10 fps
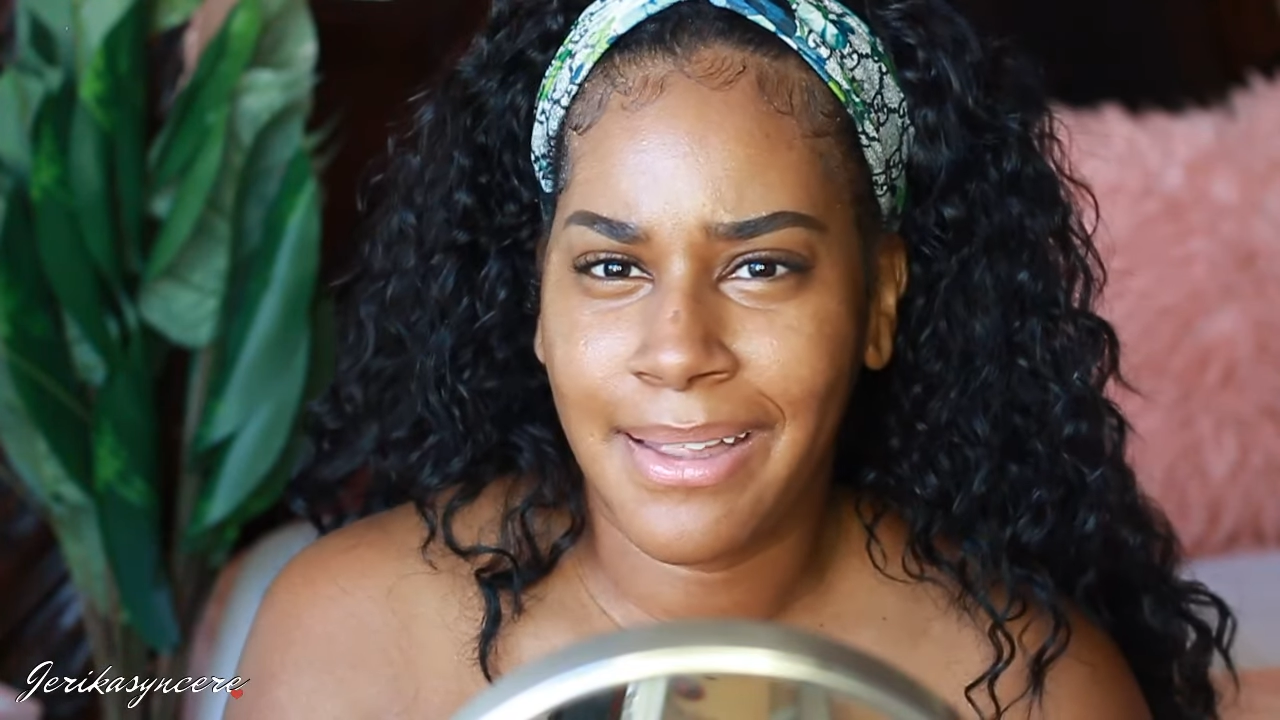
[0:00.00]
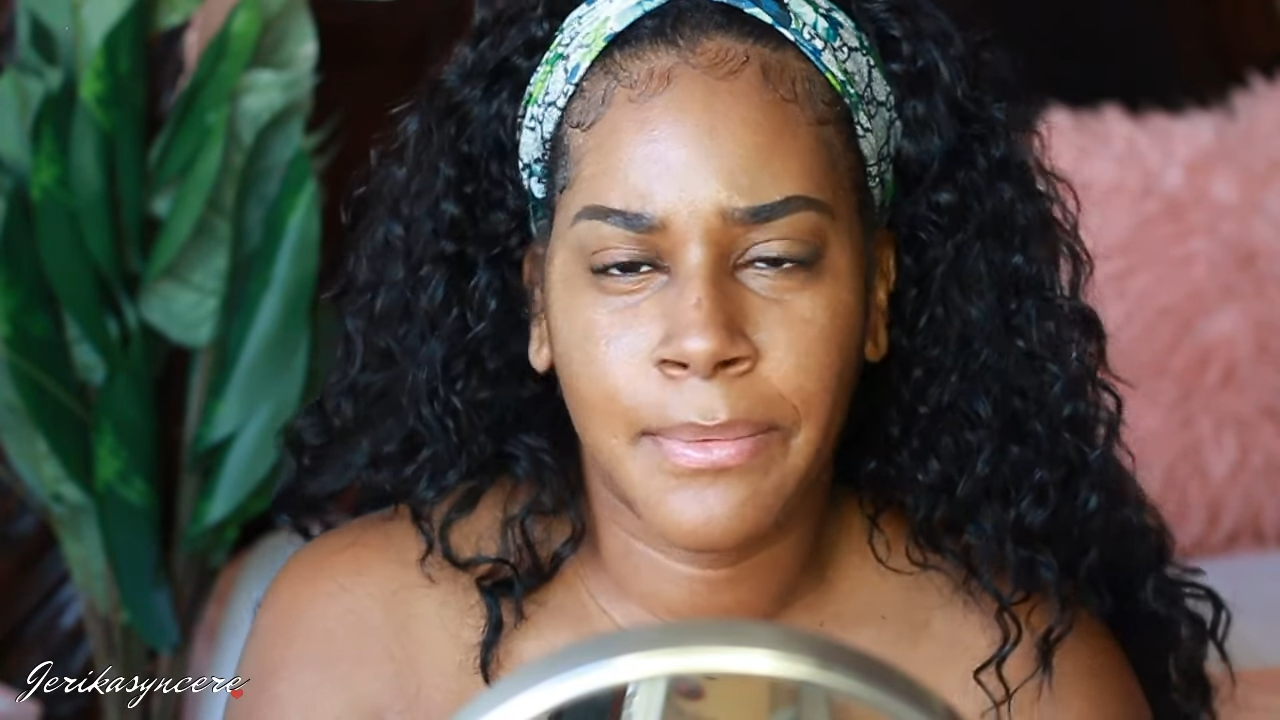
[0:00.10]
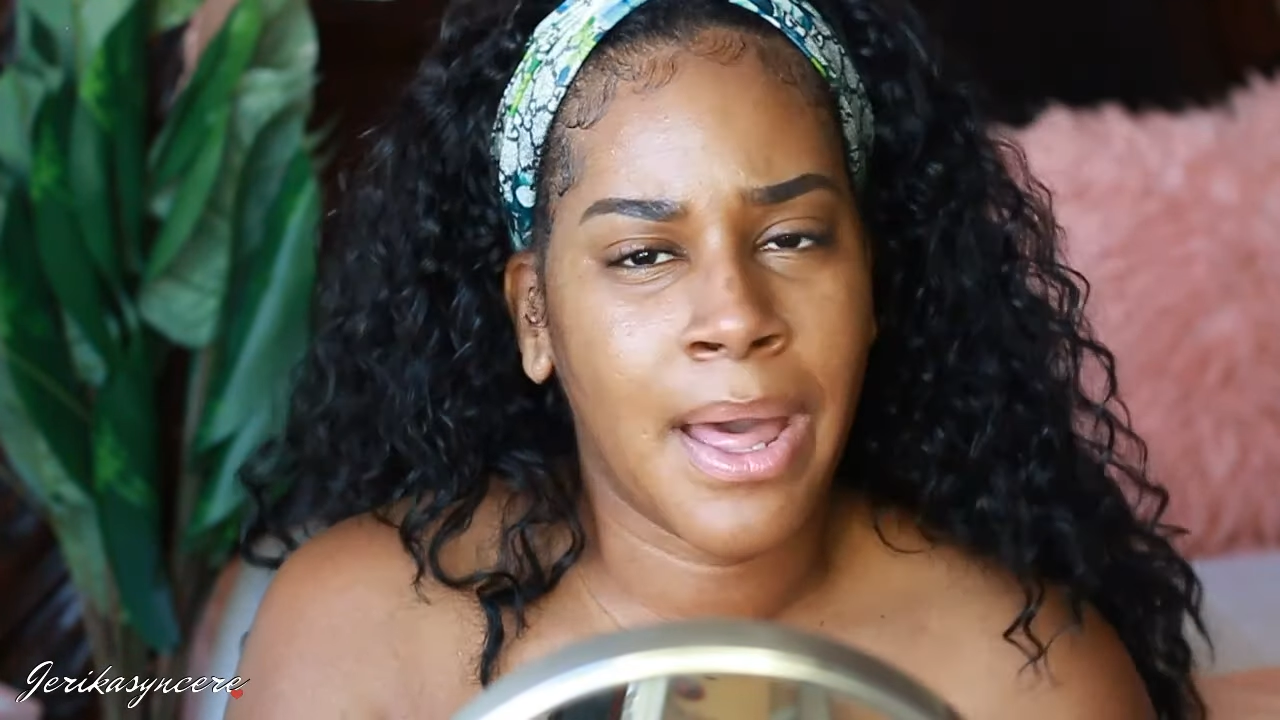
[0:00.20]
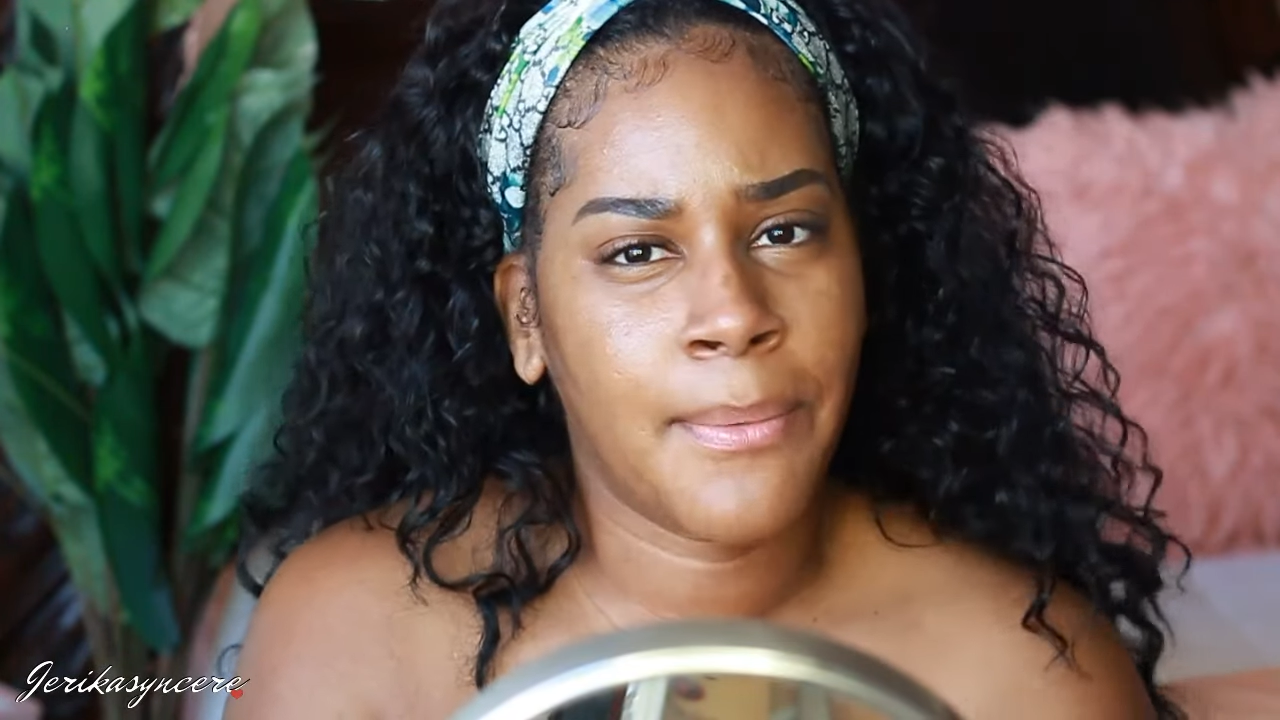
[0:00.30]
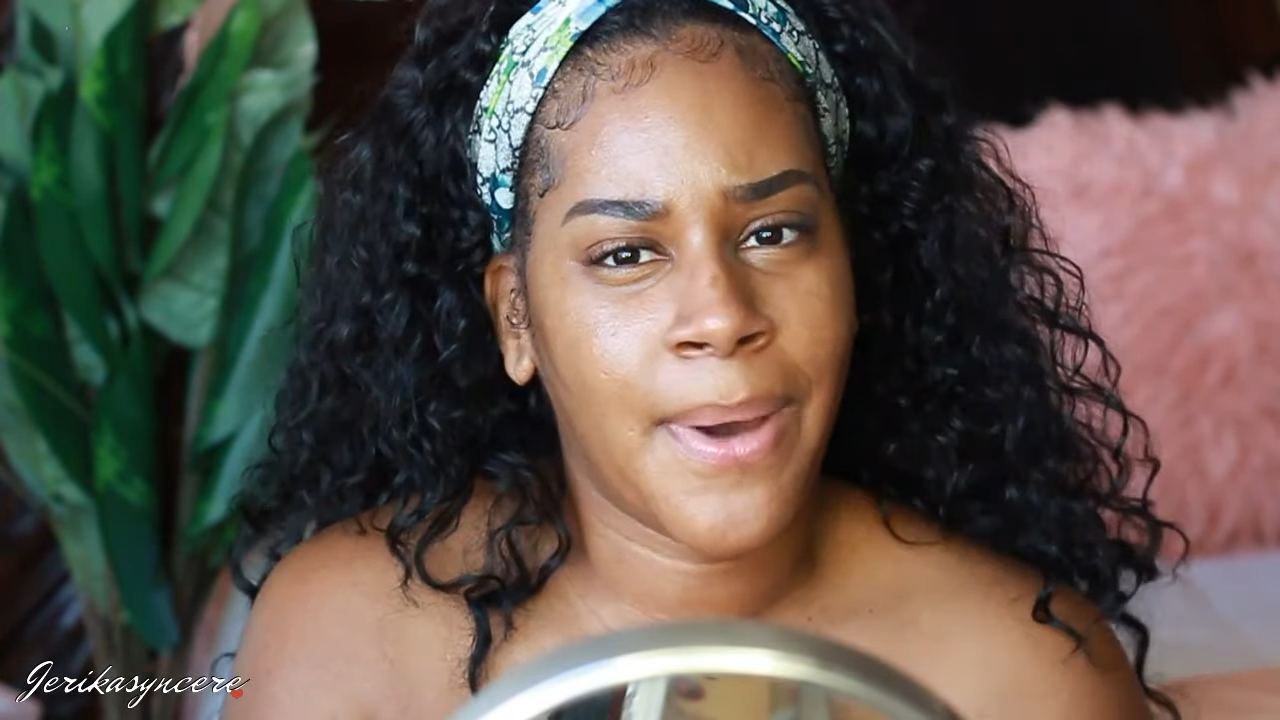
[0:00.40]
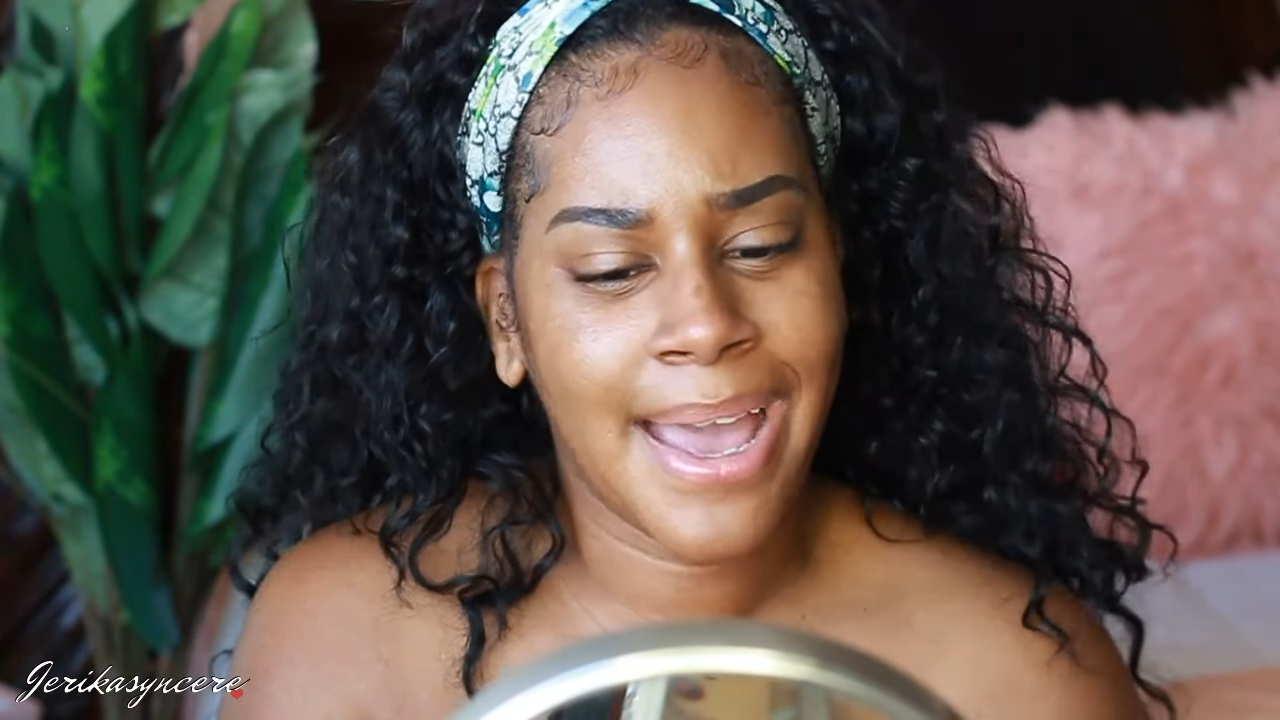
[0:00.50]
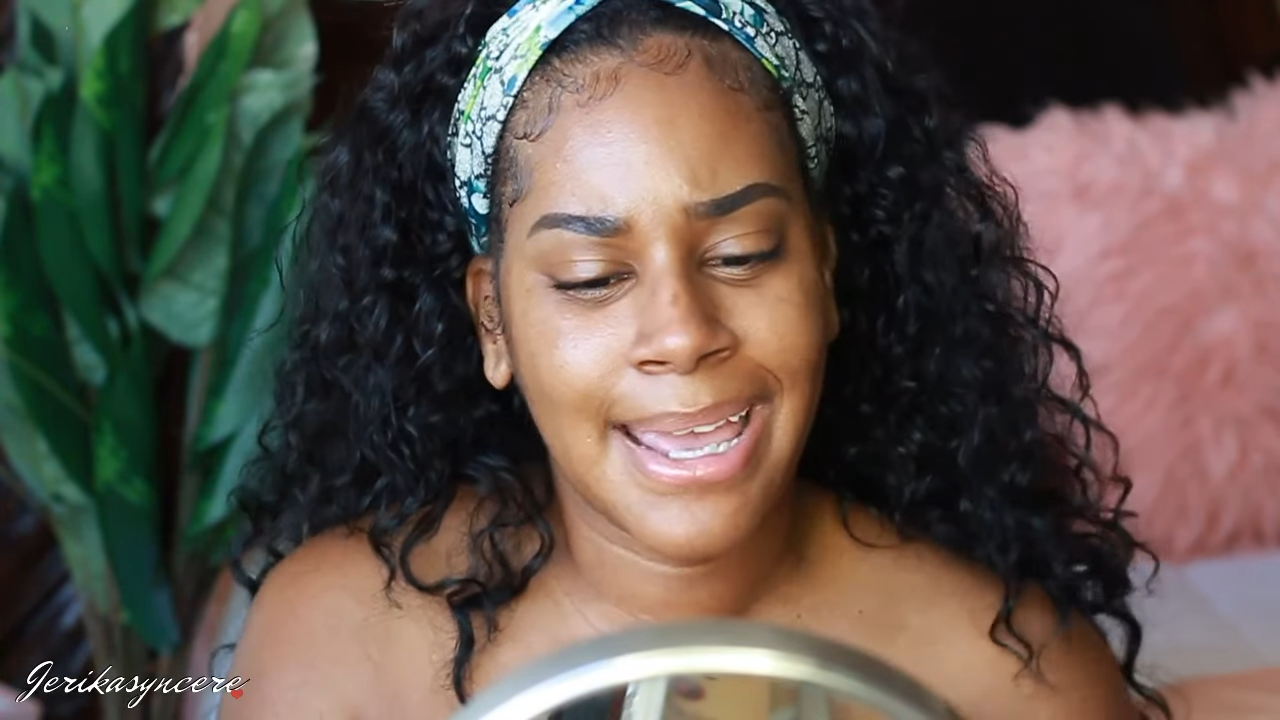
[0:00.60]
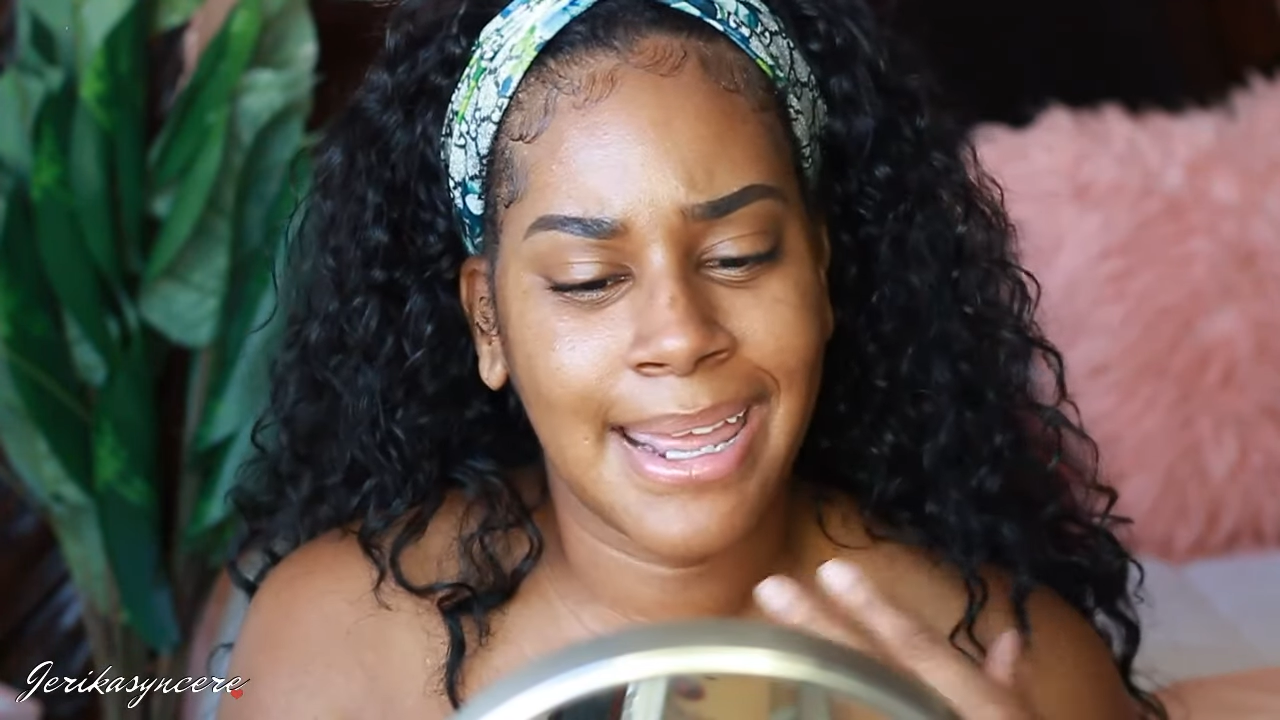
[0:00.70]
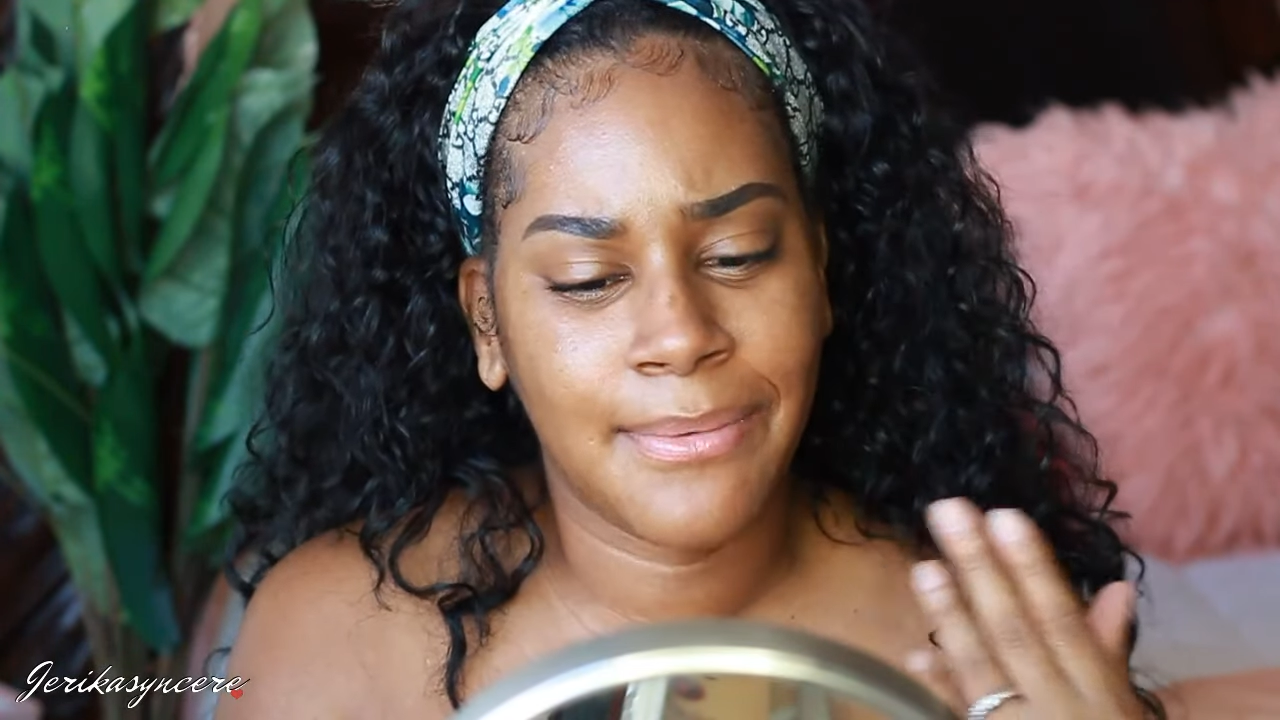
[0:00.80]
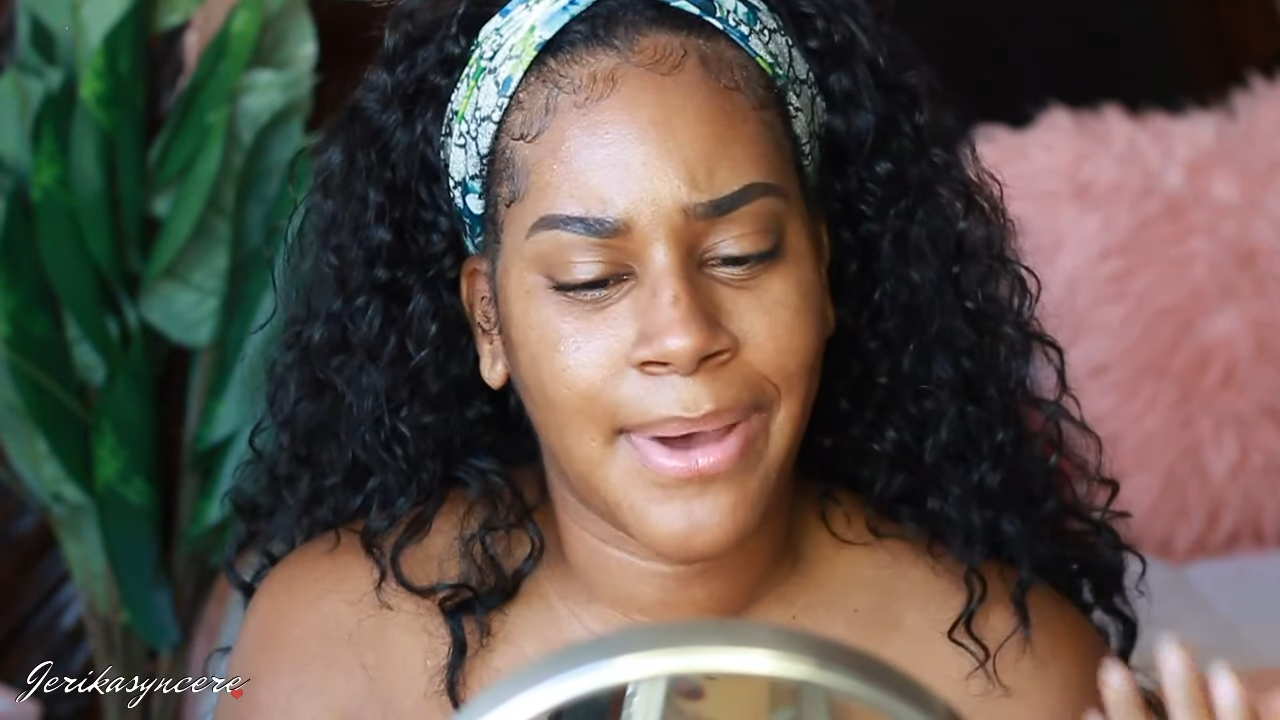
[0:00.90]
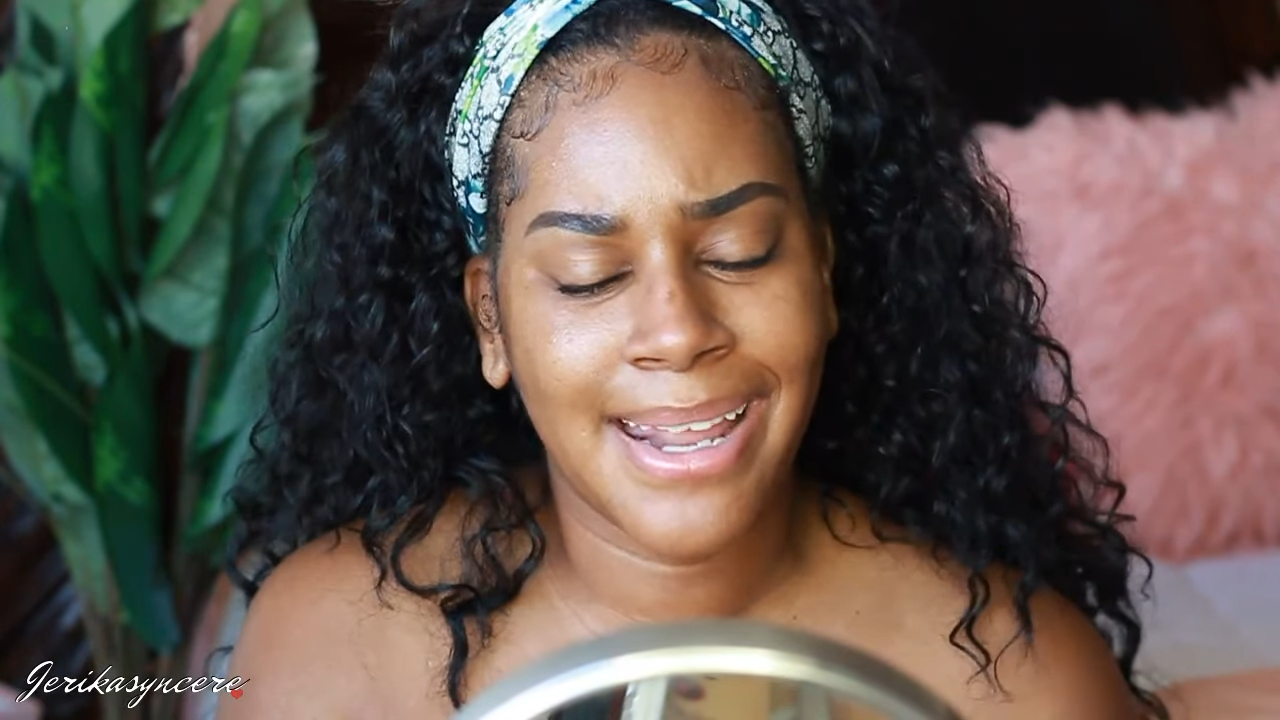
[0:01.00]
why can't